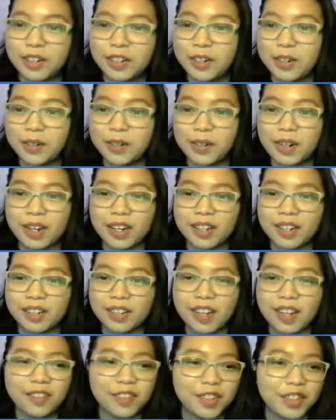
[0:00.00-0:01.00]
Hello,
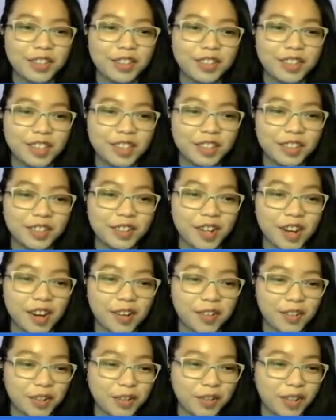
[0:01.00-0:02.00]
good afternoon to
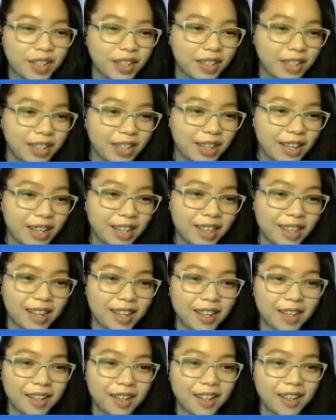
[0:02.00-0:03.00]
everyone. I
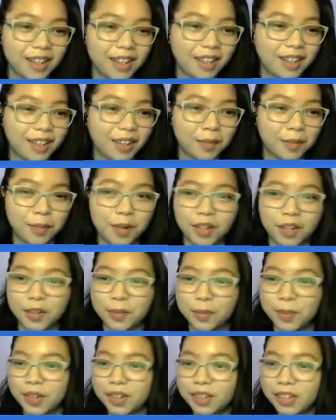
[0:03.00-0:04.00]
think I'm
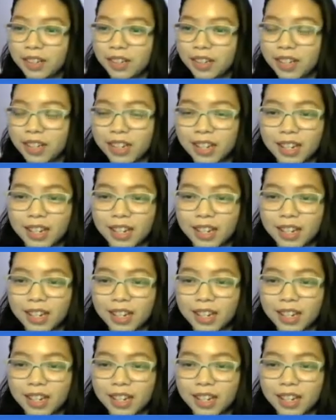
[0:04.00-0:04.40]
audible.